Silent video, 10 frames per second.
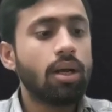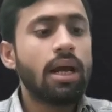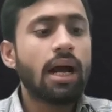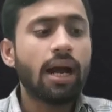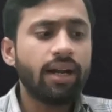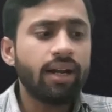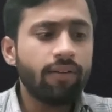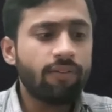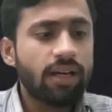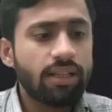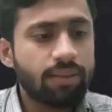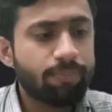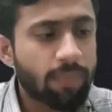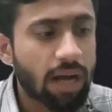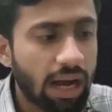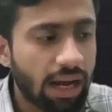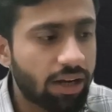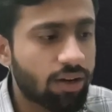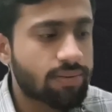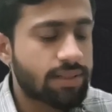identify the
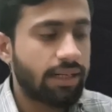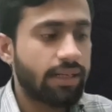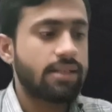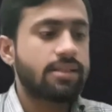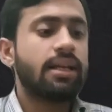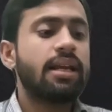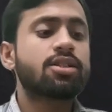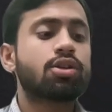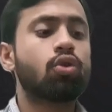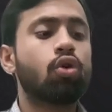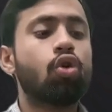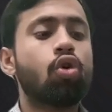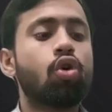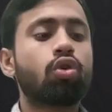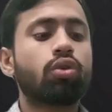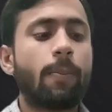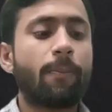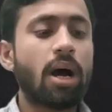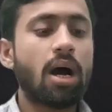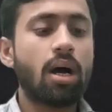kind of sentence. Let's go to the
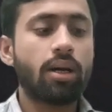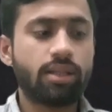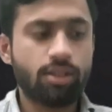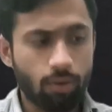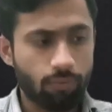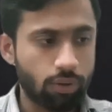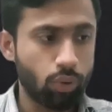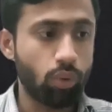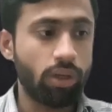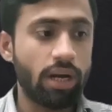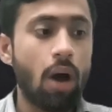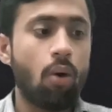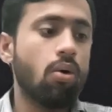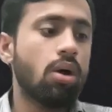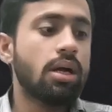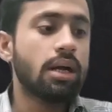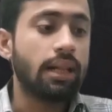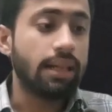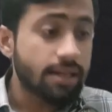part this afternoon. Now let's